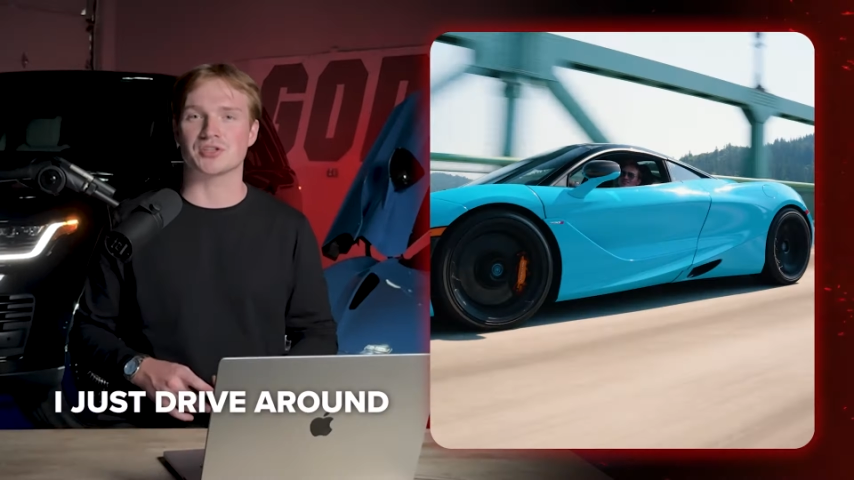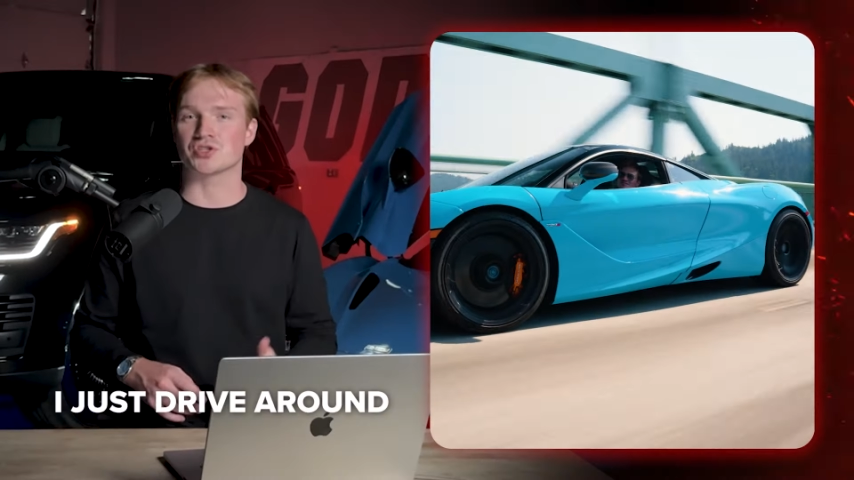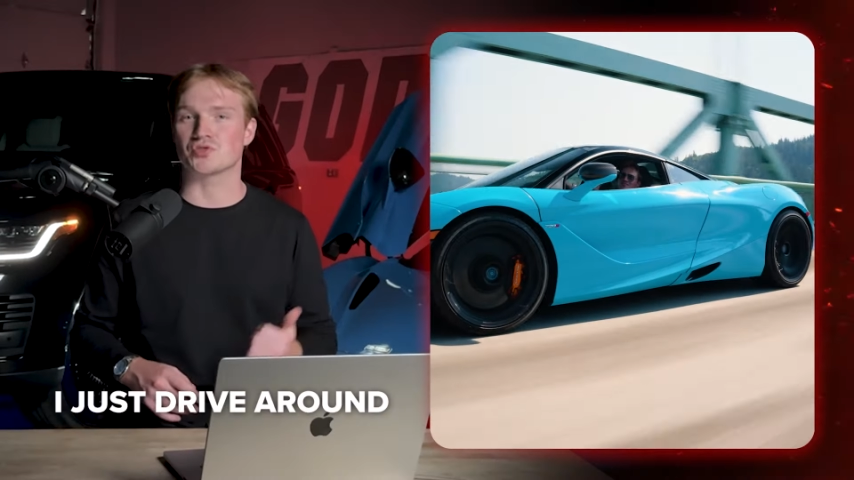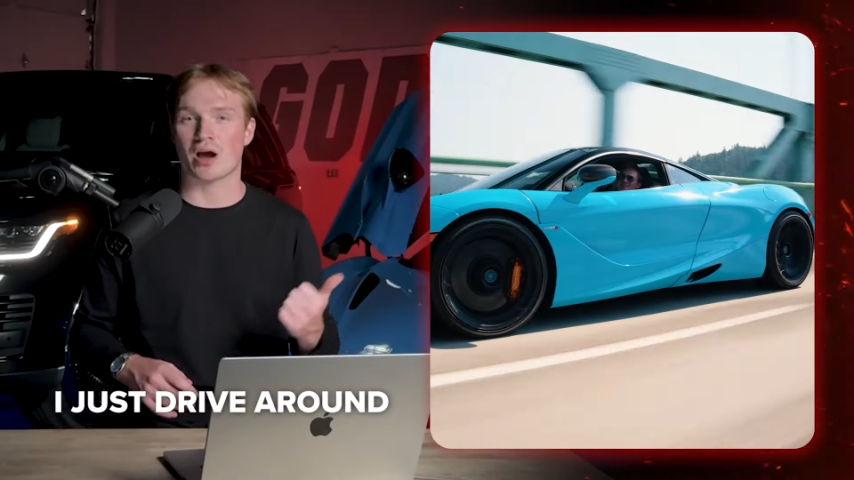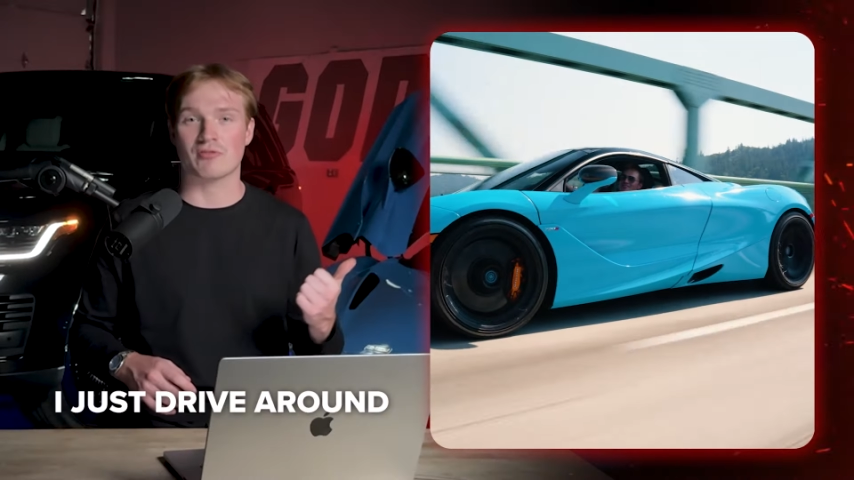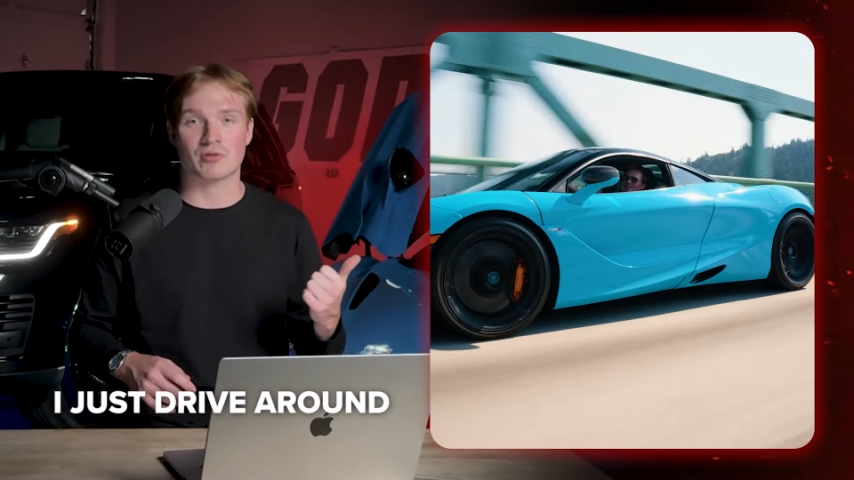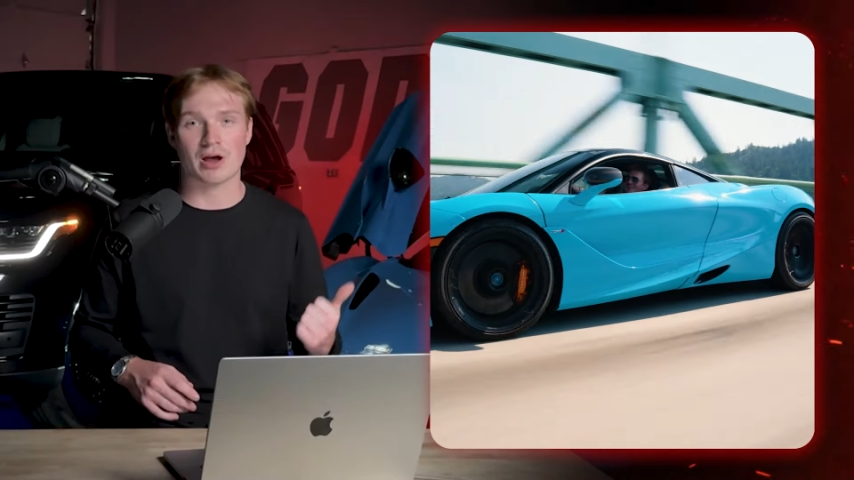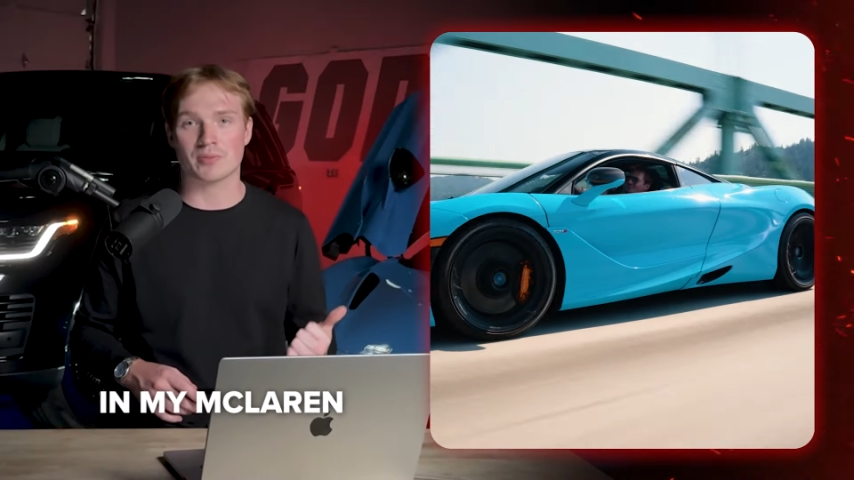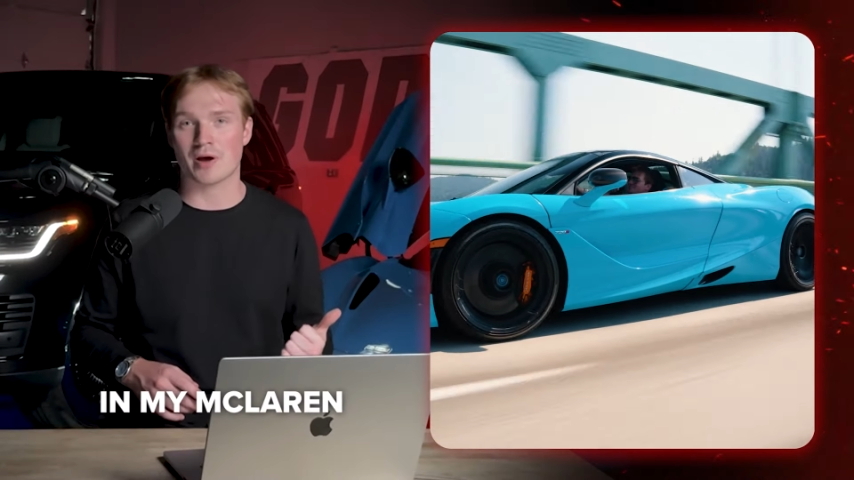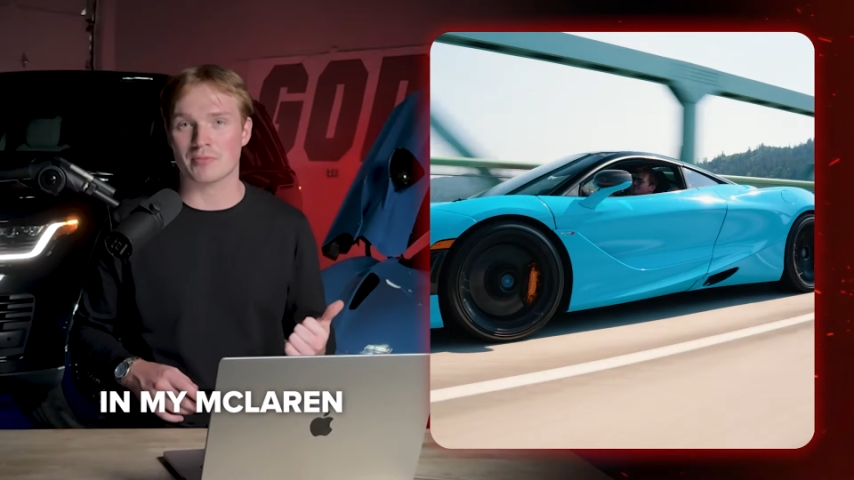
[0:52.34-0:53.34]
just drive around
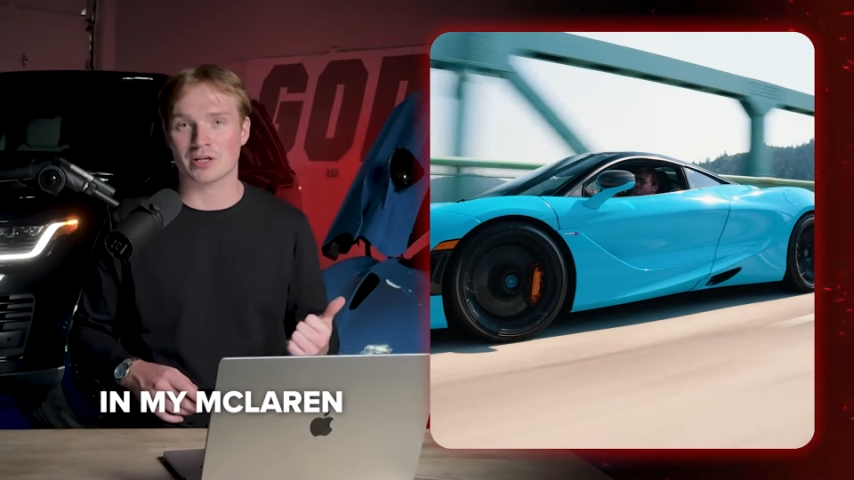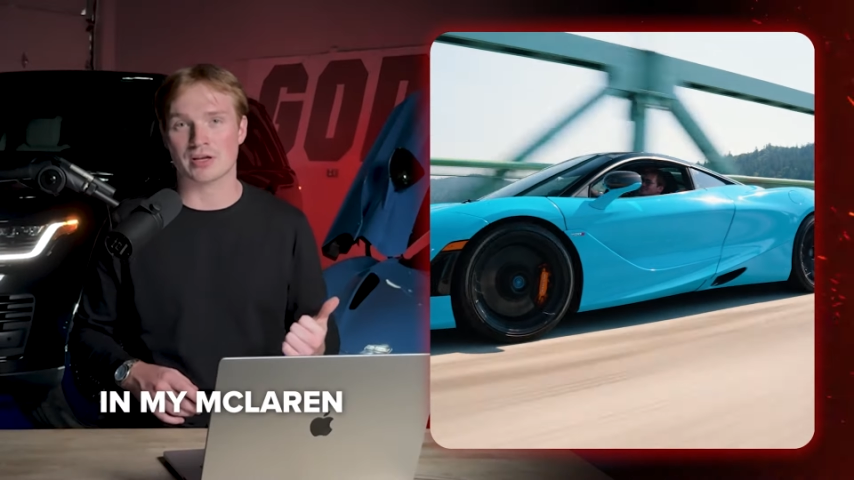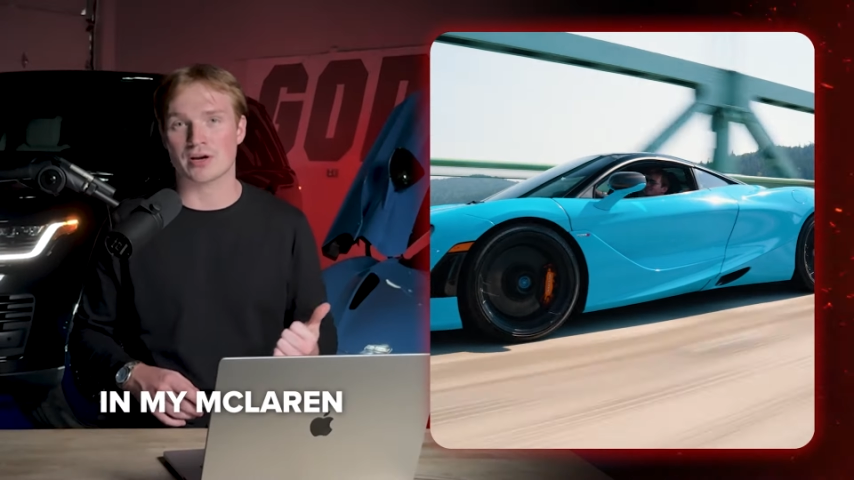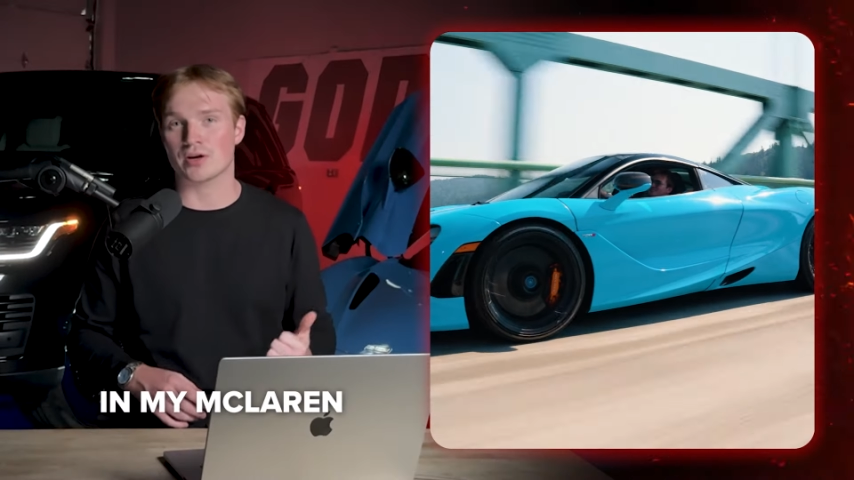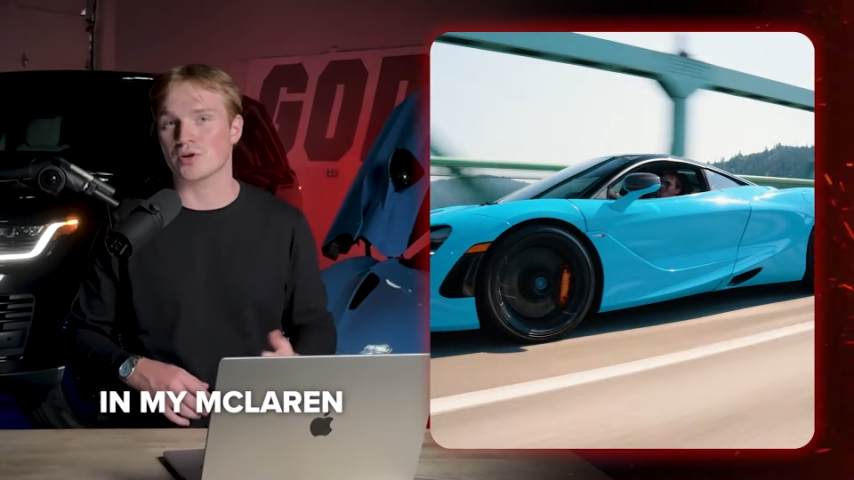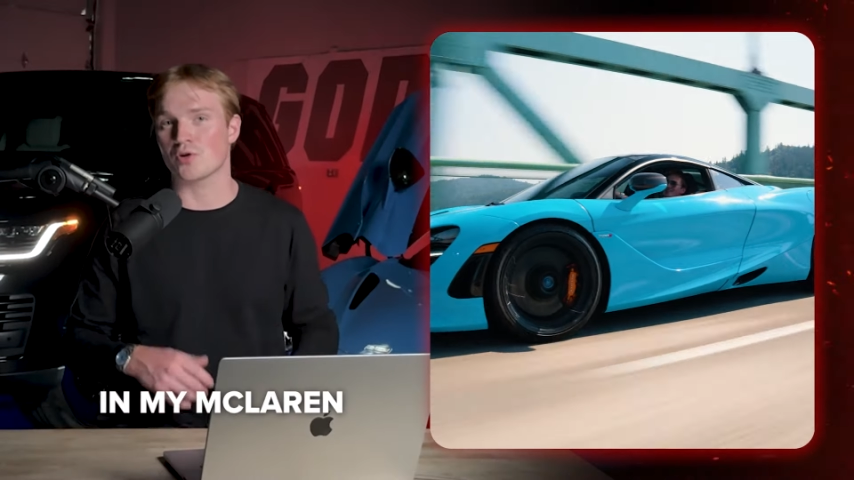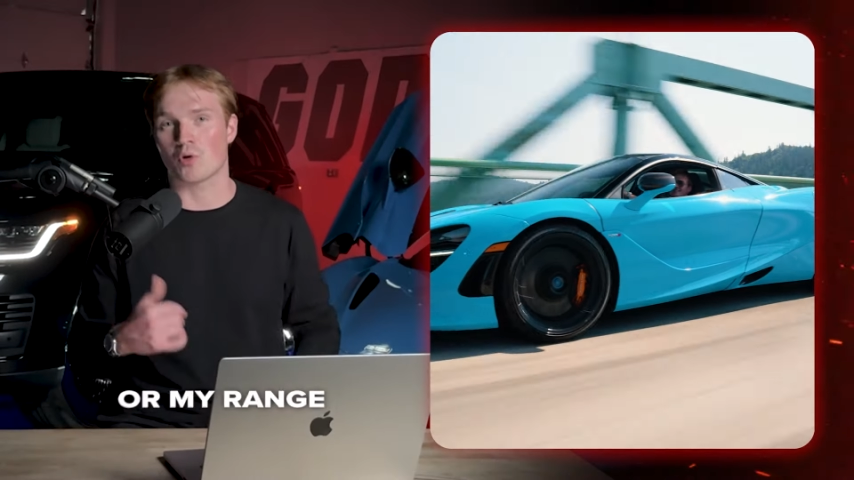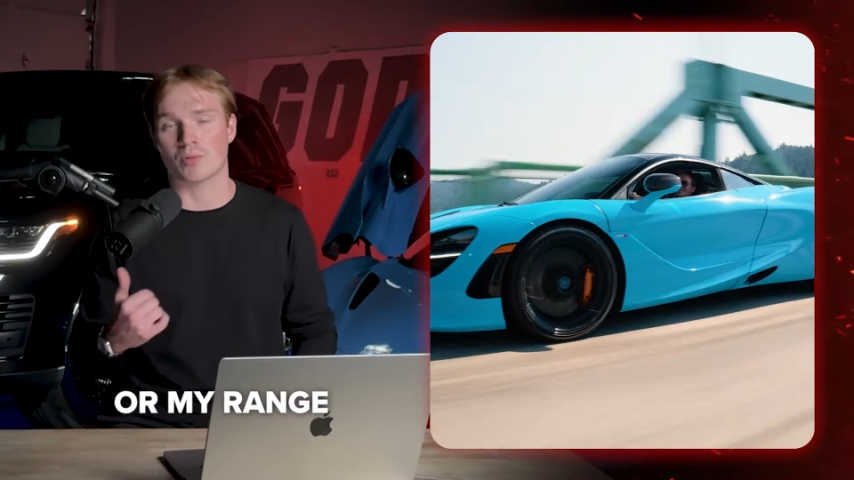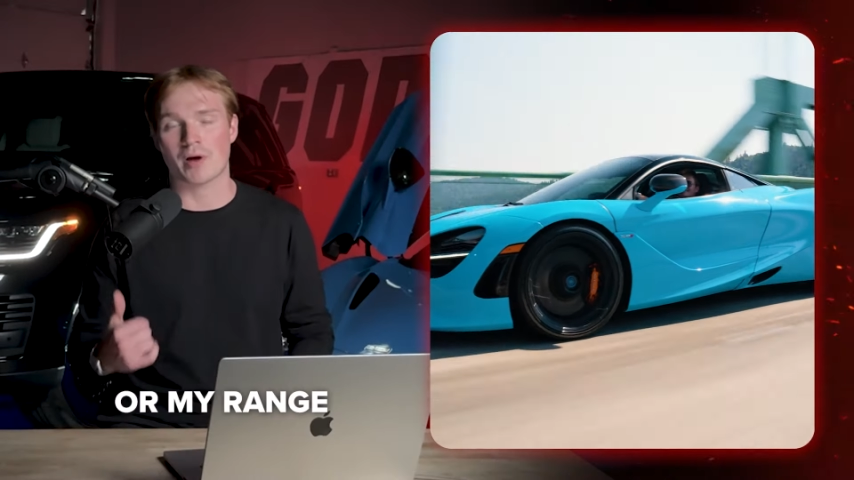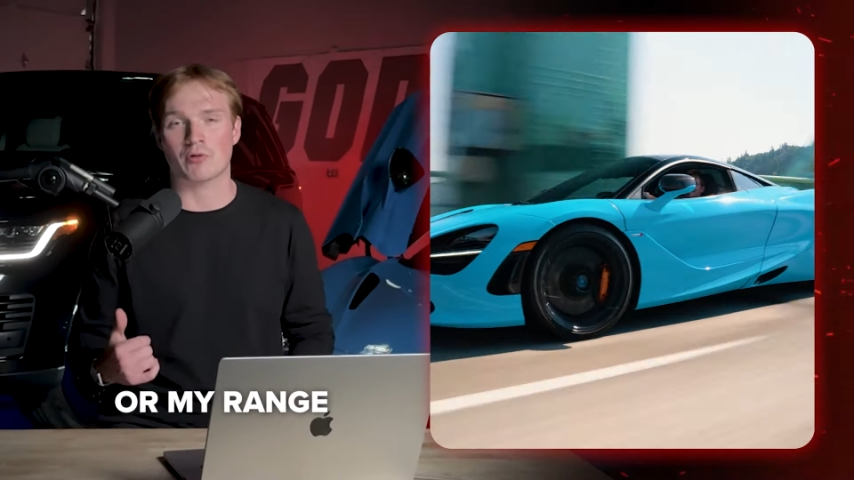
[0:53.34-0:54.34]
in my McLaren or my